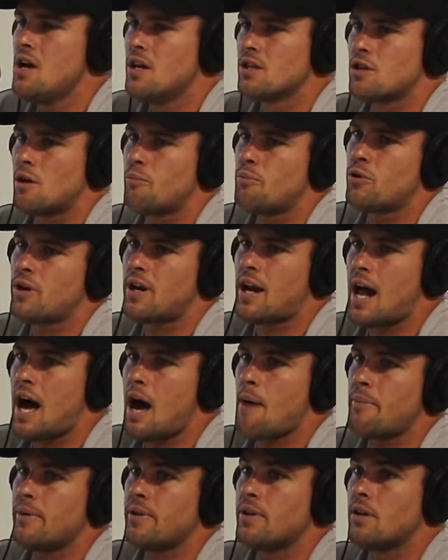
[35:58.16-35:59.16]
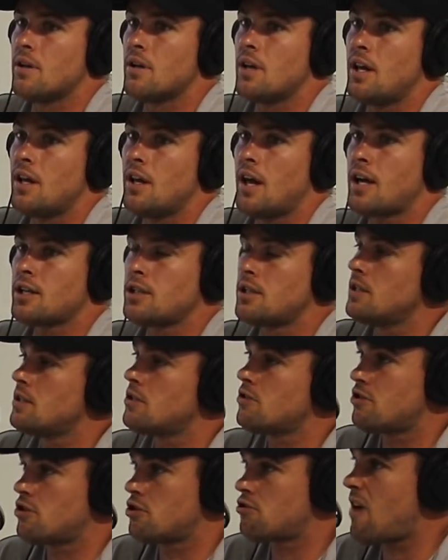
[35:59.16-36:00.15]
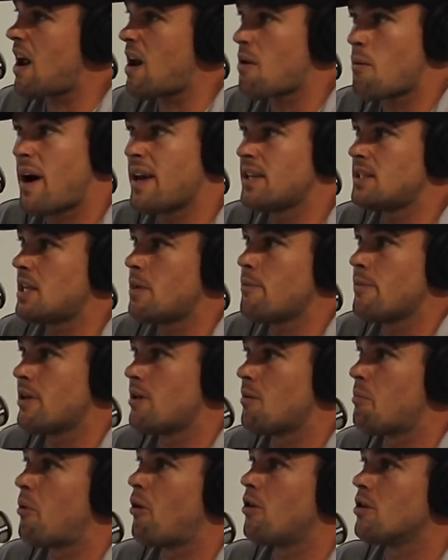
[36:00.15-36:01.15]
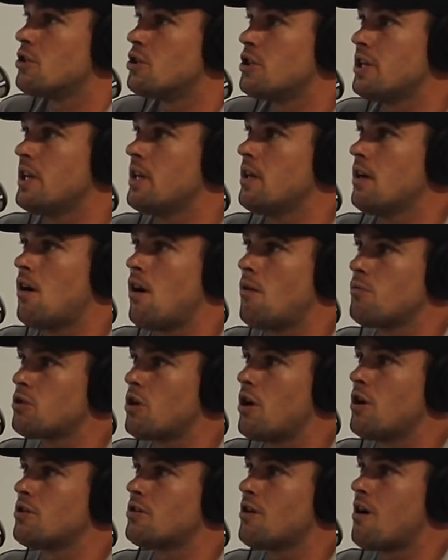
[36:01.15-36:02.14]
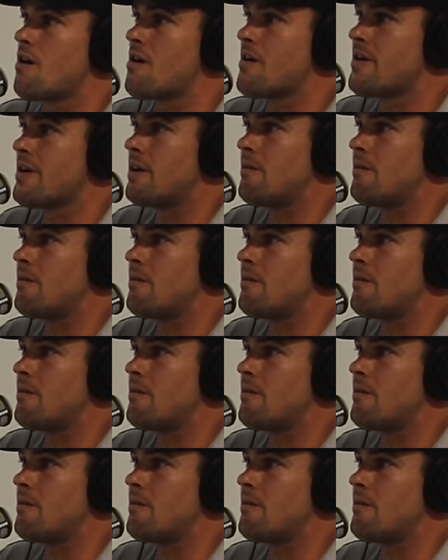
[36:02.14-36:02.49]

So I put it up, and he actually straight away sent me an apology. Oh, I'm so sorry.